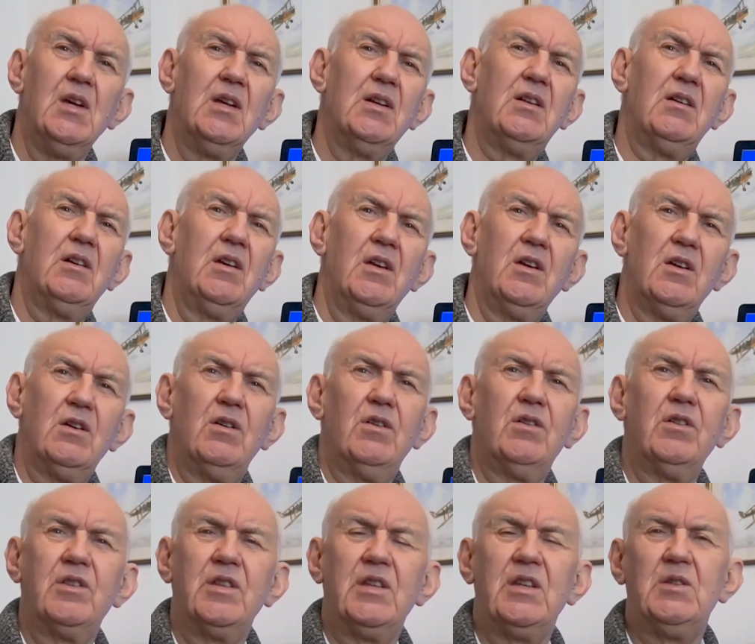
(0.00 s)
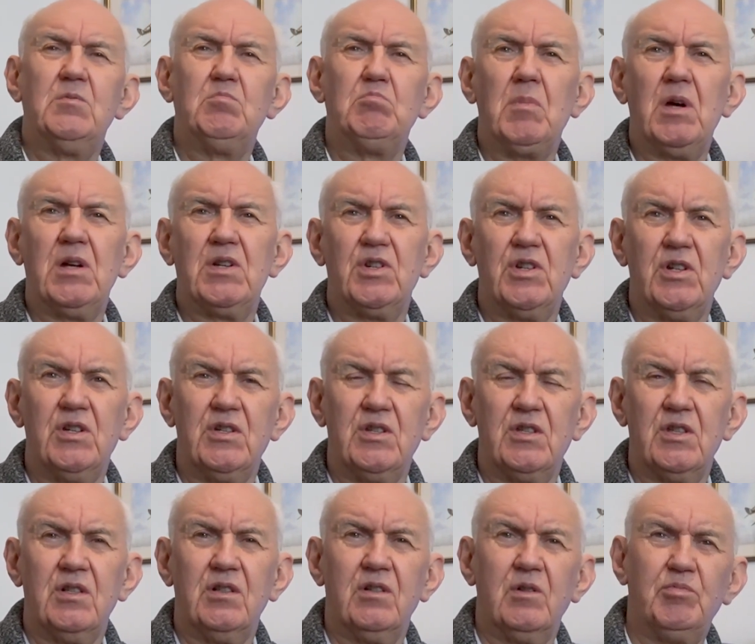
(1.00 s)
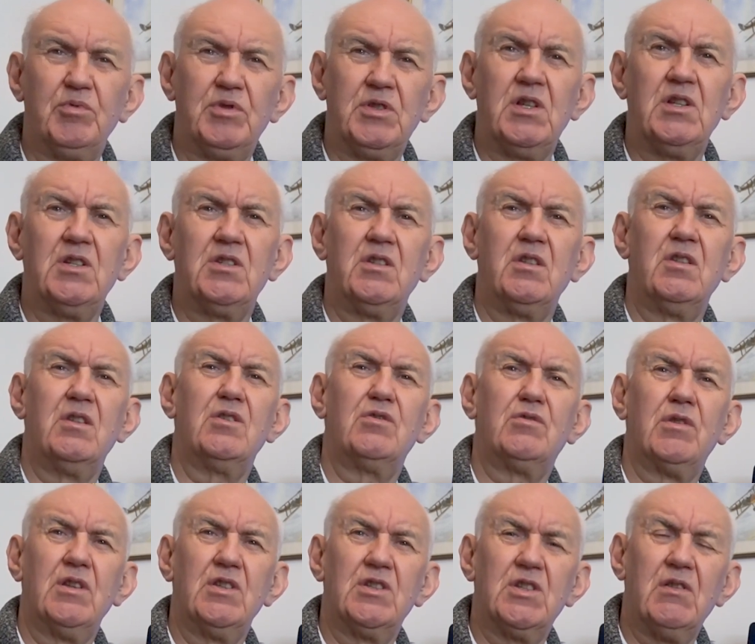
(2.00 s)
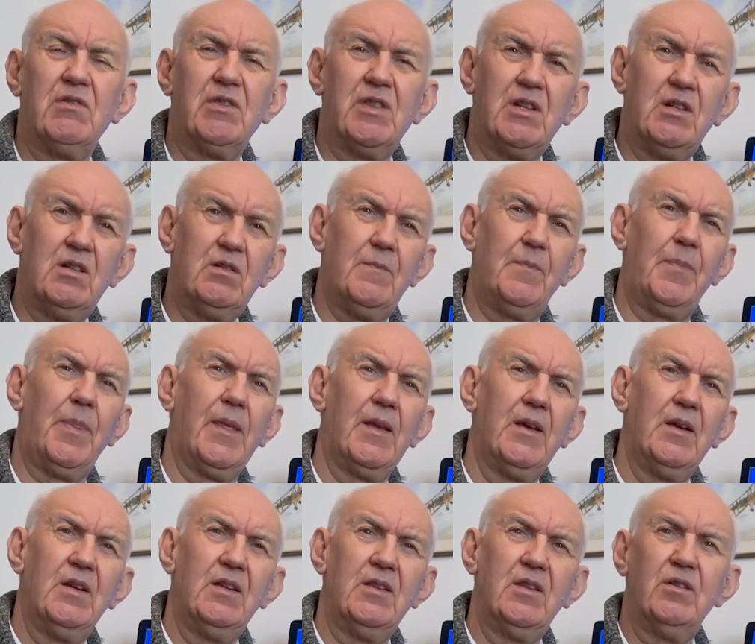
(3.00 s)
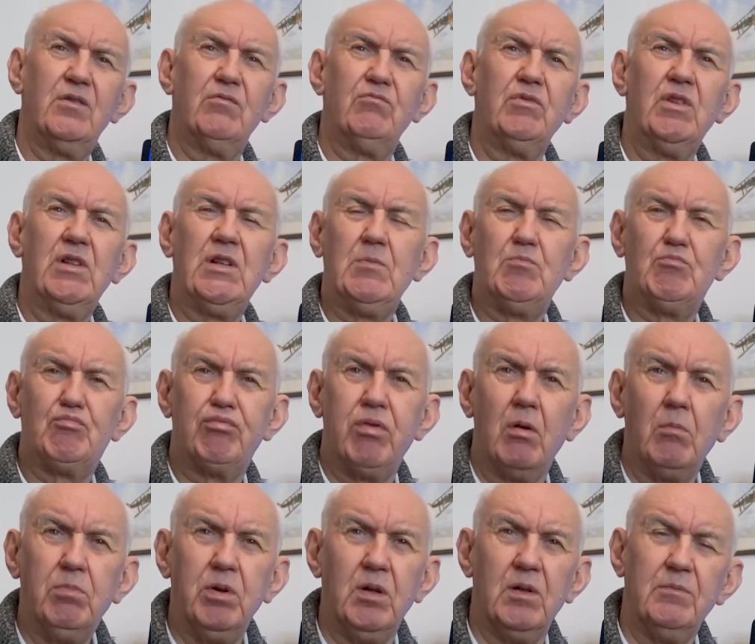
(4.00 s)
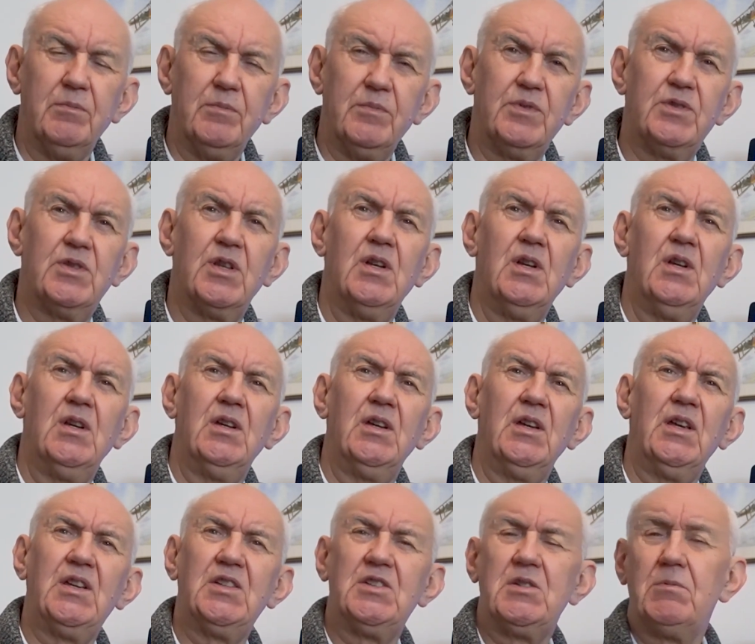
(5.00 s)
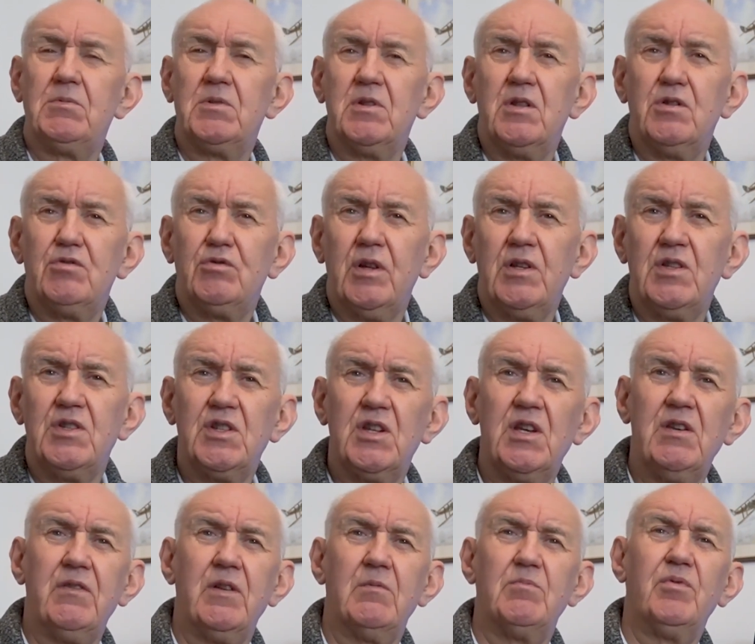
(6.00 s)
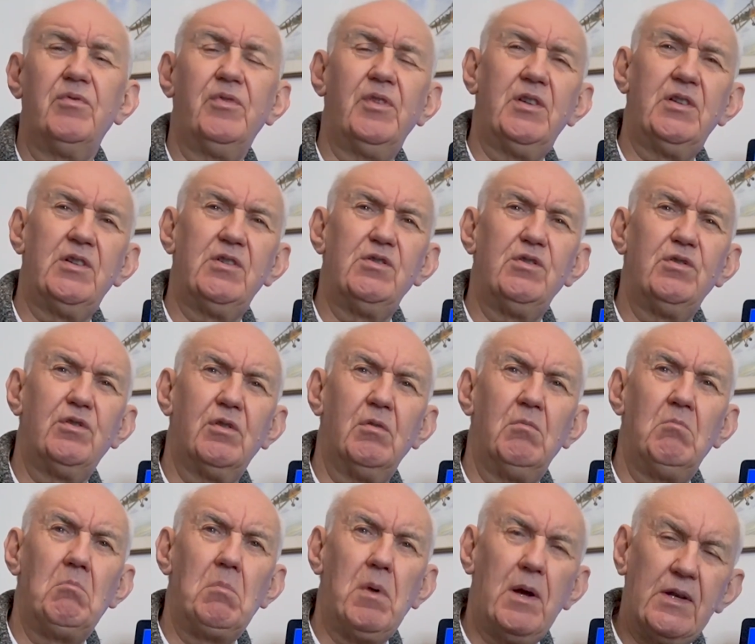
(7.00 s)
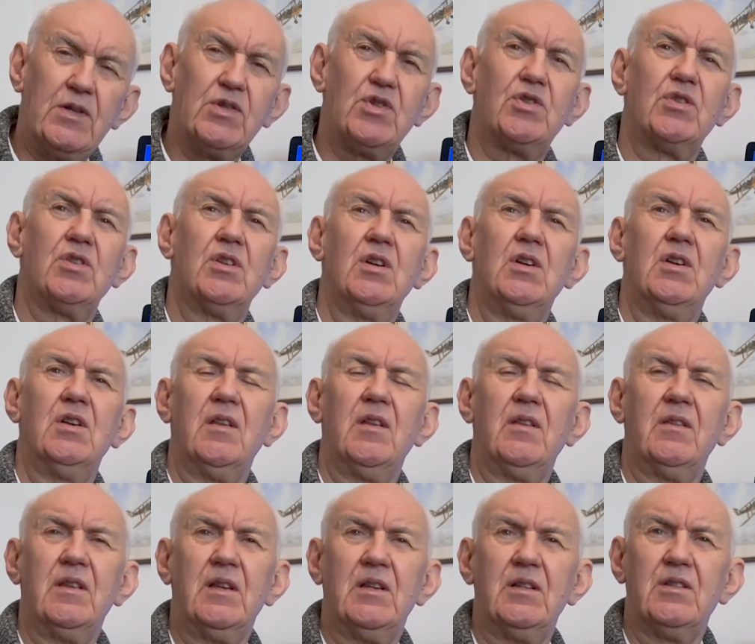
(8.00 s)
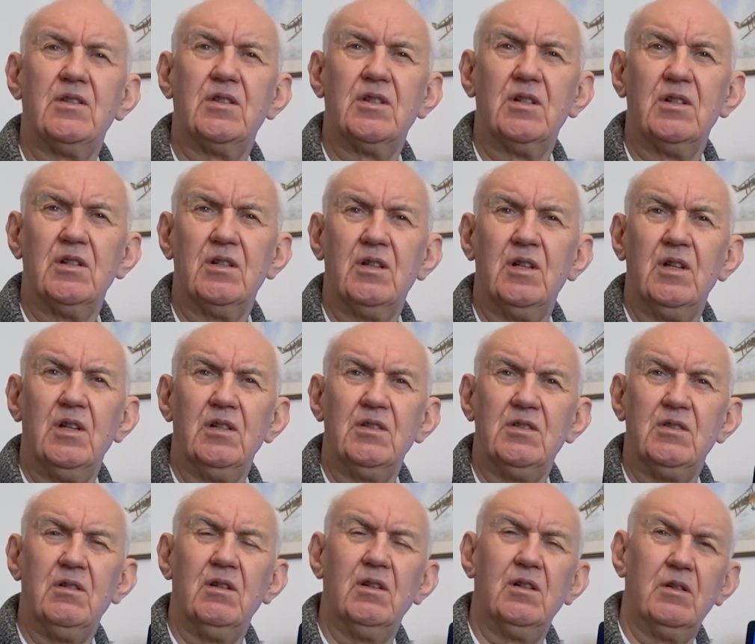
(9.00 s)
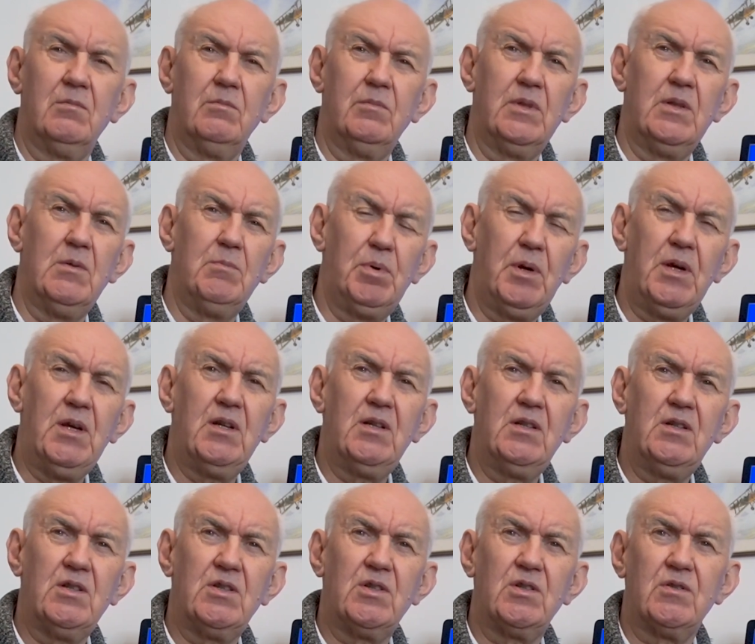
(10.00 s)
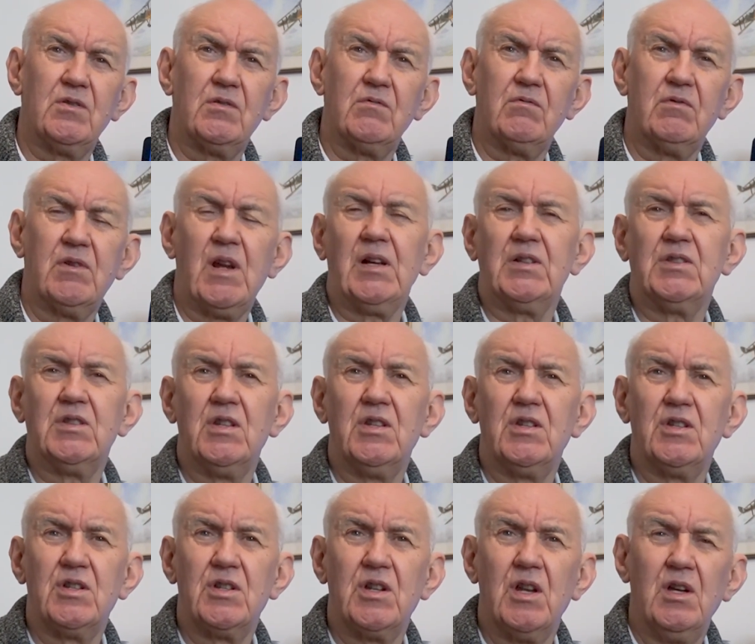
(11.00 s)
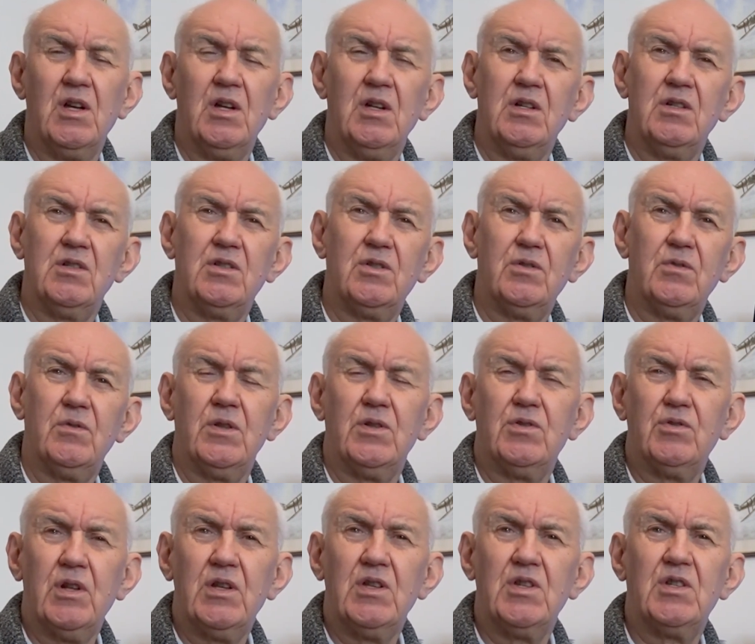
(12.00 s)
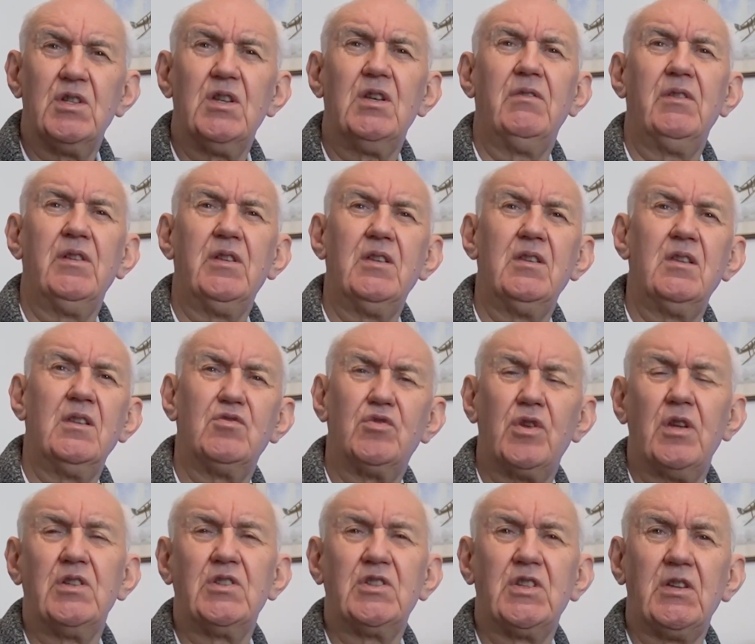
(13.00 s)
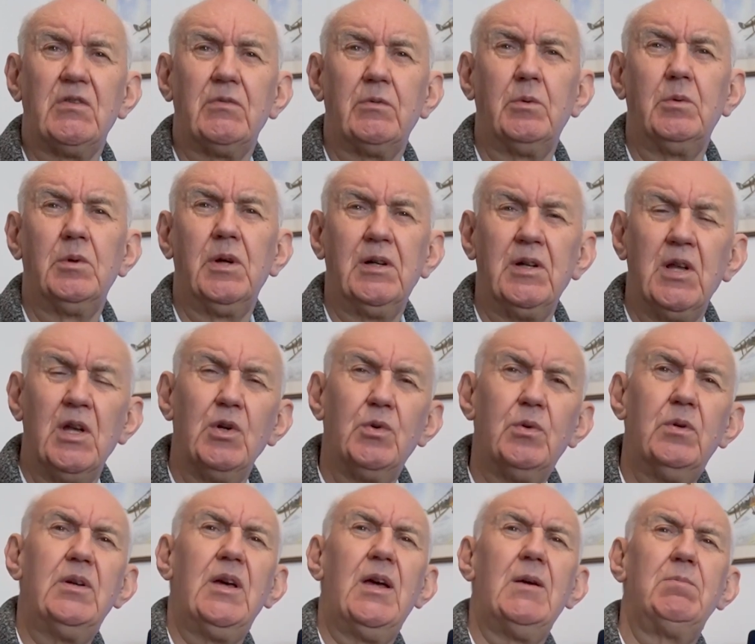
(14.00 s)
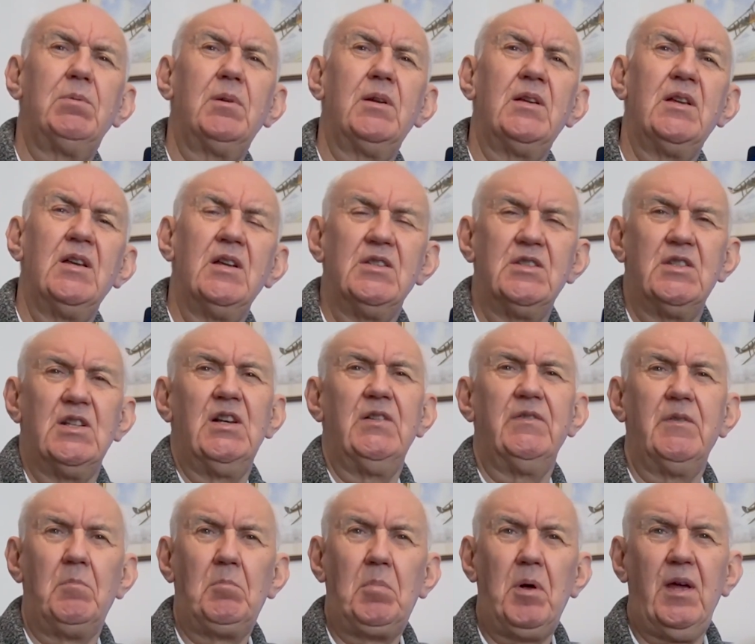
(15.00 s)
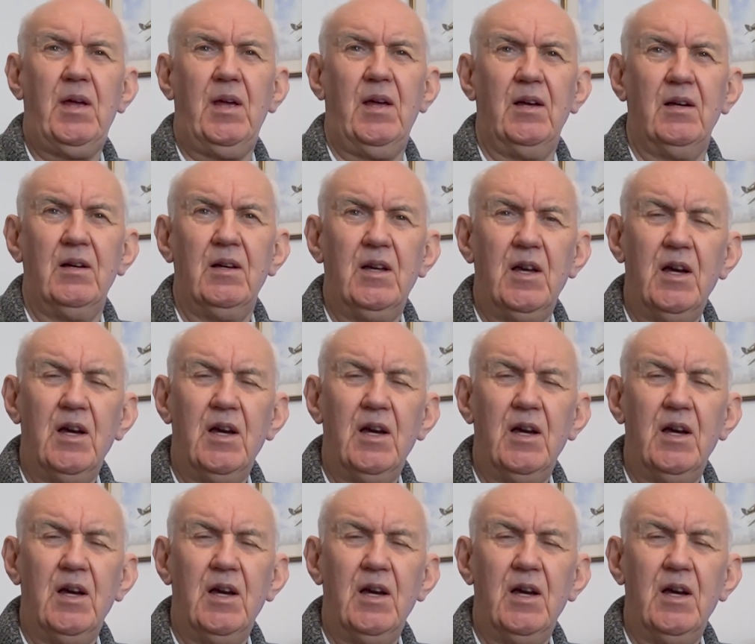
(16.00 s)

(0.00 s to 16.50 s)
Now, a lot of these matches that are presented to the transceiver, they're not, they're not really problems, except to the transceiver, provided you can match that uh, um, impedance or reactance to the transceiver, then the transceiver will quite happily deliver power.